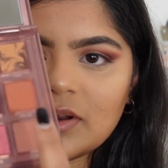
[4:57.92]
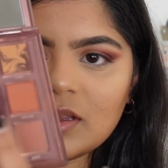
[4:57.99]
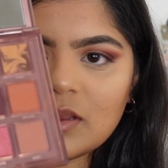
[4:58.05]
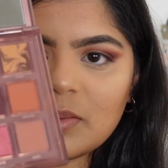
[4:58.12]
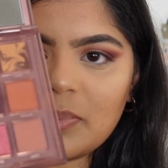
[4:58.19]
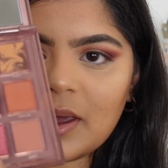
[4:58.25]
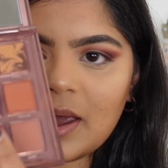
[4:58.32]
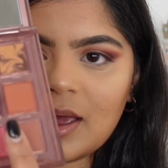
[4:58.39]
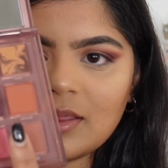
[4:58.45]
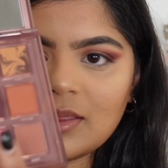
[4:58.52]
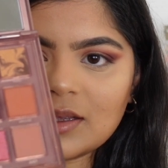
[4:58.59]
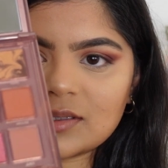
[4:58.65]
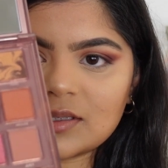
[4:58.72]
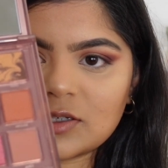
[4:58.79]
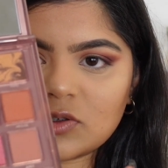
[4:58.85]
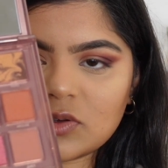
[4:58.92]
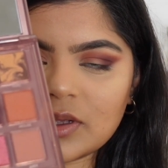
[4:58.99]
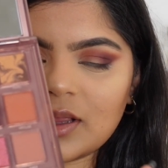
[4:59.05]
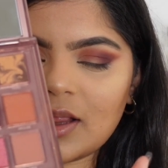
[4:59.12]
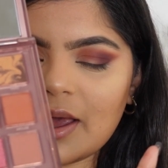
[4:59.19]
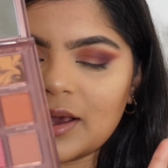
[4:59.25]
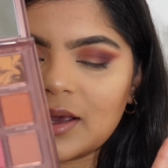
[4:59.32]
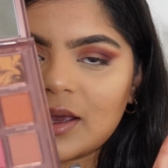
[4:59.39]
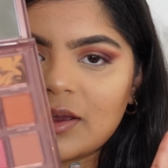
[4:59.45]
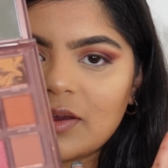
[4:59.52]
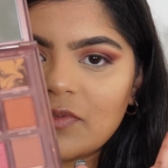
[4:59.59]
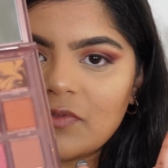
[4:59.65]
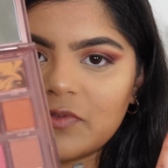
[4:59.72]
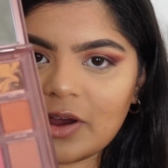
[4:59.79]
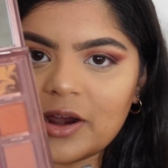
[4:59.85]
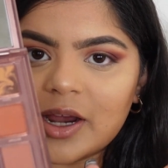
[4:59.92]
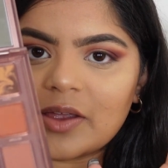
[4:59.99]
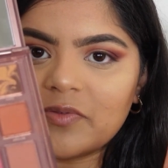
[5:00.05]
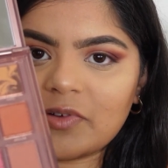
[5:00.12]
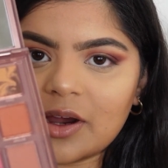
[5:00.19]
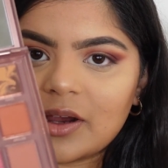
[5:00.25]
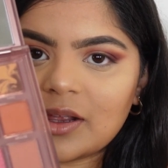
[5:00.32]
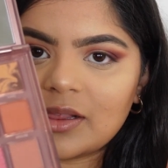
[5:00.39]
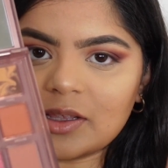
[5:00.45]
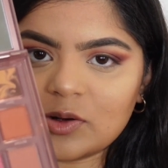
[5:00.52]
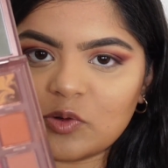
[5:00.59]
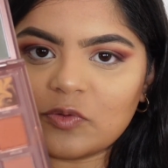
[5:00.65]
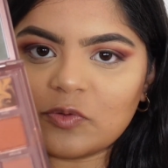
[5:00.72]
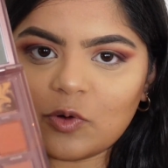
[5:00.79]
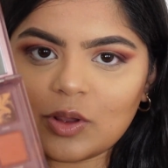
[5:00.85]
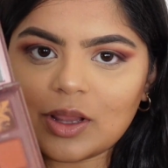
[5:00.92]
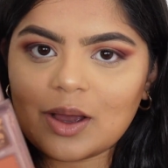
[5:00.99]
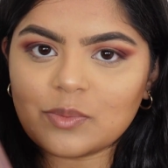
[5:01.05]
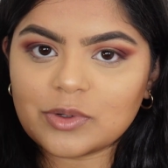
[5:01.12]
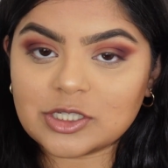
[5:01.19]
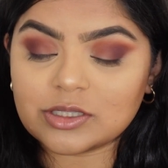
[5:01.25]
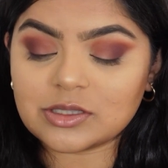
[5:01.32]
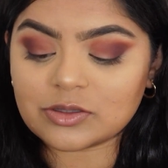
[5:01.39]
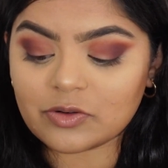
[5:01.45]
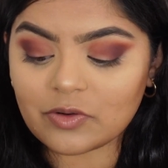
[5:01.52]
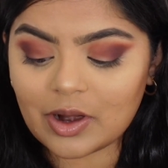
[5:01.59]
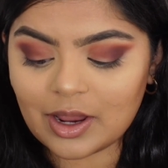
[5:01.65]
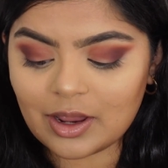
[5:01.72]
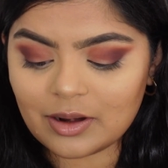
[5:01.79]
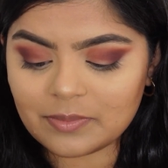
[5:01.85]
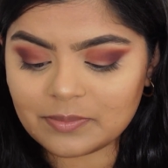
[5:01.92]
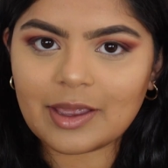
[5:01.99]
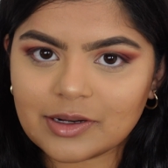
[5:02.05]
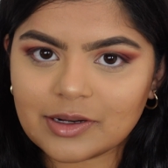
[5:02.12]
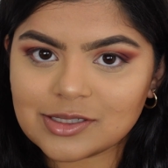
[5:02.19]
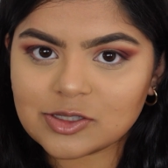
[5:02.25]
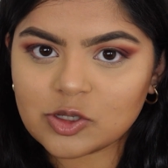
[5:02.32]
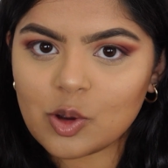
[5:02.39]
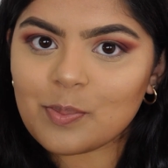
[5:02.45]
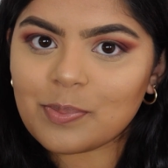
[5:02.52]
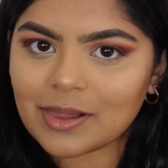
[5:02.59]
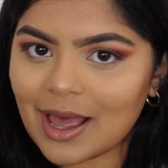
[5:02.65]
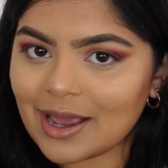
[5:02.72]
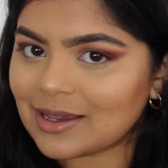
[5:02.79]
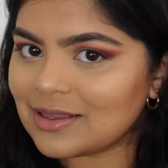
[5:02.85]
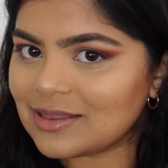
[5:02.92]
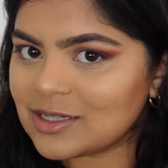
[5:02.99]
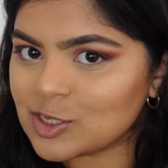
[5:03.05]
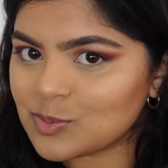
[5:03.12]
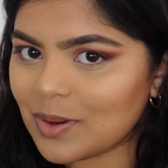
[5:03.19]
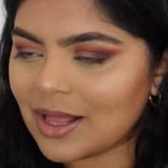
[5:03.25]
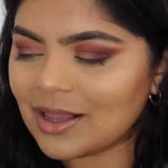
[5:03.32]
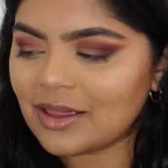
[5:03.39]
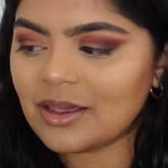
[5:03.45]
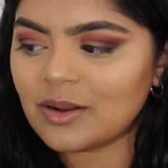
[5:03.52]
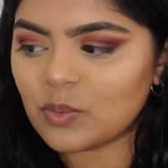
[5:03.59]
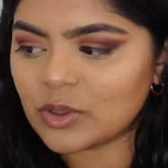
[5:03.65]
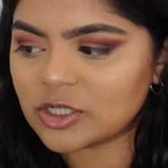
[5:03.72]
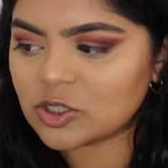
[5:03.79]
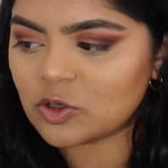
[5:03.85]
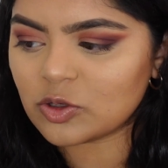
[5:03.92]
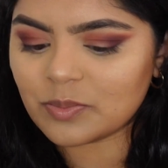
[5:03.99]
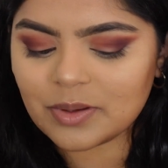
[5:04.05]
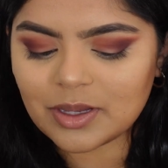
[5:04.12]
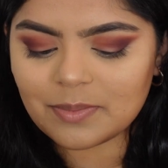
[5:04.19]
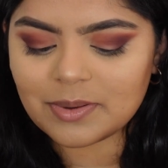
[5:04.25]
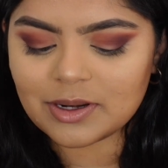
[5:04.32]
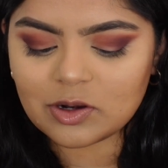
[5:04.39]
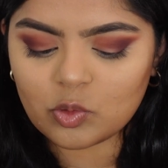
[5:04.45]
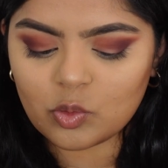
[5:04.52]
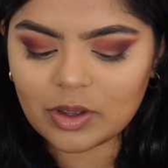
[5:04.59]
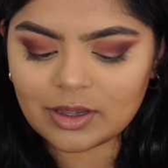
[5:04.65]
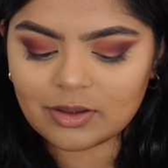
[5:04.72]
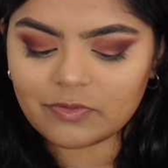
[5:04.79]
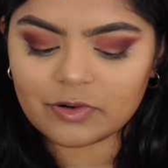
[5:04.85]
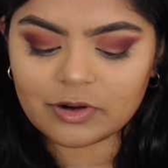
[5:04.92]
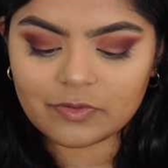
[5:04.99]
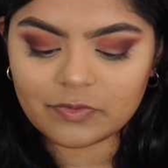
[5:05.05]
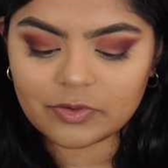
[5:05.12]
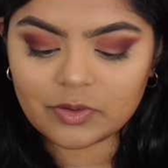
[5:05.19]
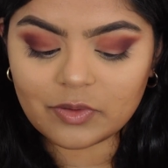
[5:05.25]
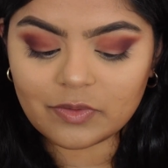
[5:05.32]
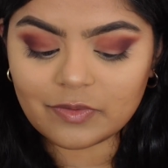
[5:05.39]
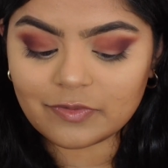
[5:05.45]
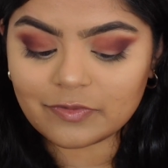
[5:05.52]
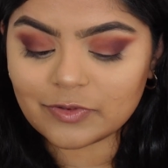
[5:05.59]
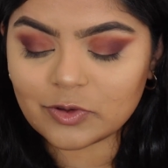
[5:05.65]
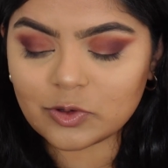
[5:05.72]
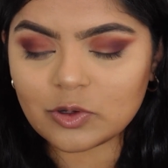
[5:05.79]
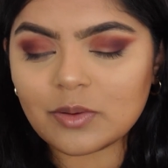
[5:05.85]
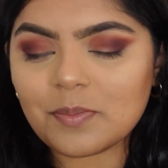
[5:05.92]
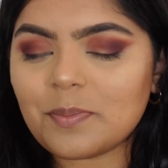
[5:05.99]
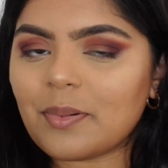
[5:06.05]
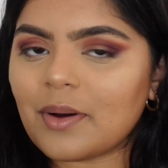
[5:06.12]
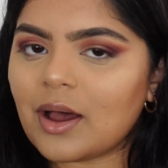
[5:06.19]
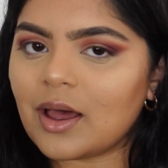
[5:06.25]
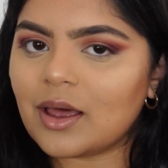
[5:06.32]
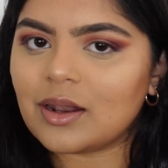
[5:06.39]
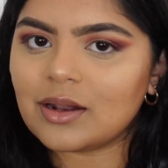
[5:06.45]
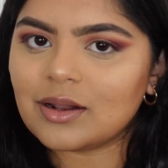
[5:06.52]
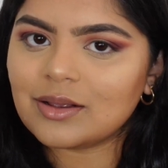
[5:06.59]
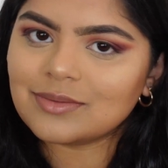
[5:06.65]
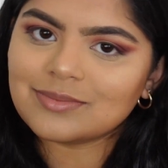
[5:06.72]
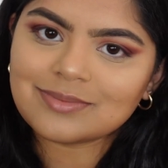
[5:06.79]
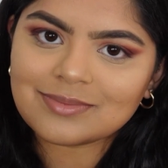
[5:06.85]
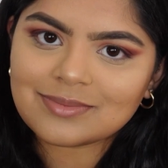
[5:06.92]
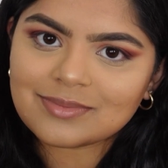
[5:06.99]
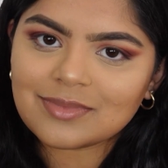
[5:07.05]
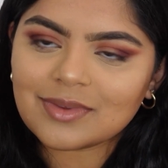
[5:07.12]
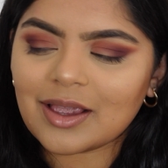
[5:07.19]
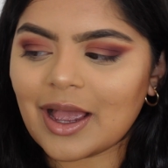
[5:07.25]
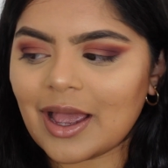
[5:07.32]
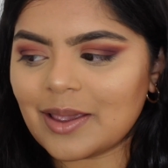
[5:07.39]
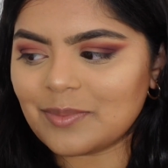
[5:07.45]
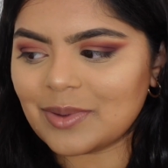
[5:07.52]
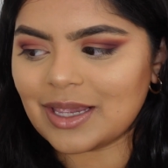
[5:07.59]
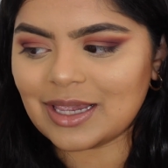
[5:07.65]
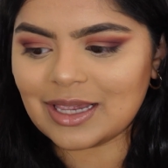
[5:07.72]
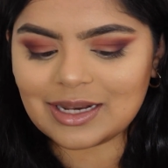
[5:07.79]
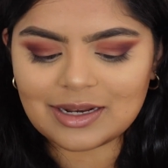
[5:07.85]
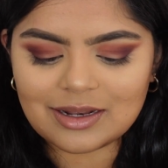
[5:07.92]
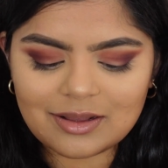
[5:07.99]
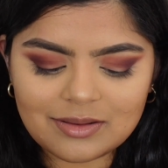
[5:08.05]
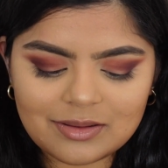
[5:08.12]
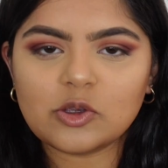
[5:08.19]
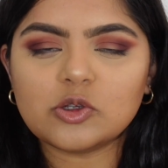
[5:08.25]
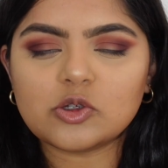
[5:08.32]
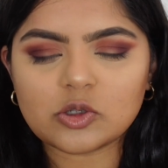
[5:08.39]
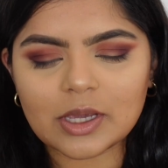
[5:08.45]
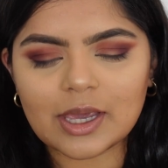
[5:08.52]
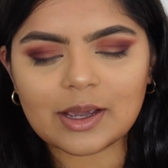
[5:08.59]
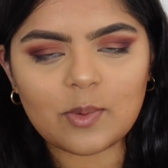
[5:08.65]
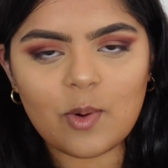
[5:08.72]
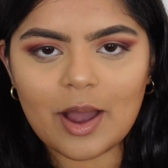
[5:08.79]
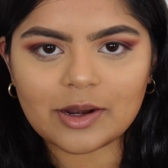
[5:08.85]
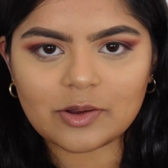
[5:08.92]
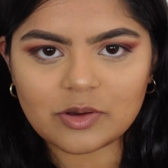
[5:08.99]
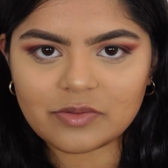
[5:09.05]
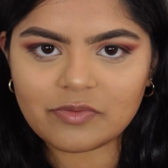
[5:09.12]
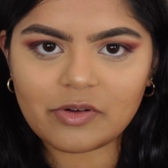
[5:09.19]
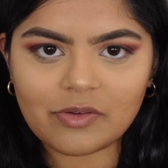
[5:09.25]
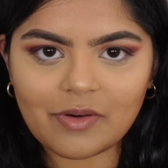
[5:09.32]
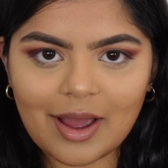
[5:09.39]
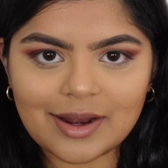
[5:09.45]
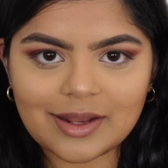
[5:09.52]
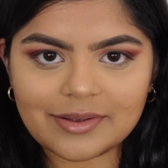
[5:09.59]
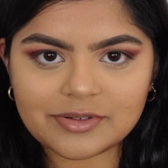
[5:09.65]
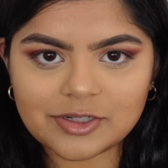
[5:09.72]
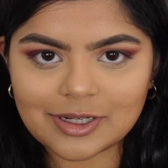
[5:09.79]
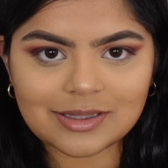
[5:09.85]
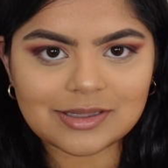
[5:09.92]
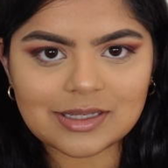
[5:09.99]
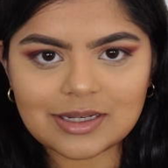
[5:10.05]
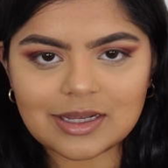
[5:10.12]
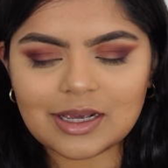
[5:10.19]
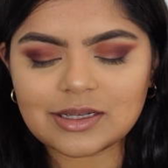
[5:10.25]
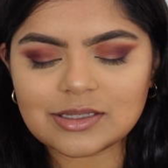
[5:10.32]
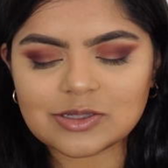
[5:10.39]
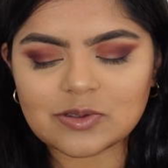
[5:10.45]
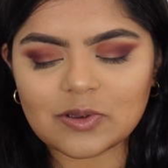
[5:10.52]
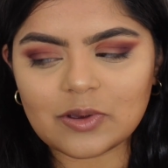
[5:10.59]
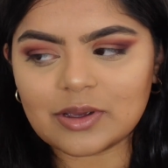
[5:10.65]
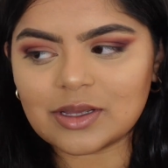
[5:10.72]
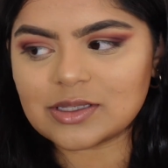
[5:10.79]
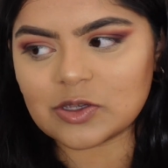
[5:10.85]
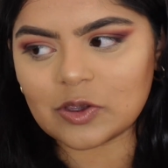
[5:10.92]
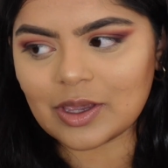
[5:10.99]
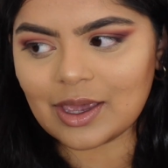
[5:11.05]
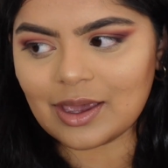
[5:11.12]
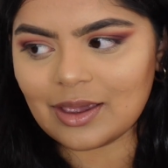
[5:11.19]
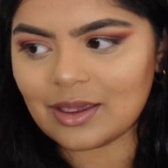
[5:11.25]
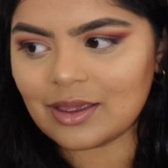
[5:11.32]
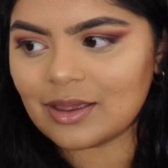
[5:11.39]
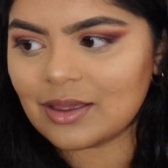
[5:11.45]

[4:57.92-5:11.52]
in the pan, there's literally like very, very little fallout, which is great. is no black in this palette, which could be a bit annoying for a few of you, but I mean, you do get quite a good variety of shades in here, so it's okay.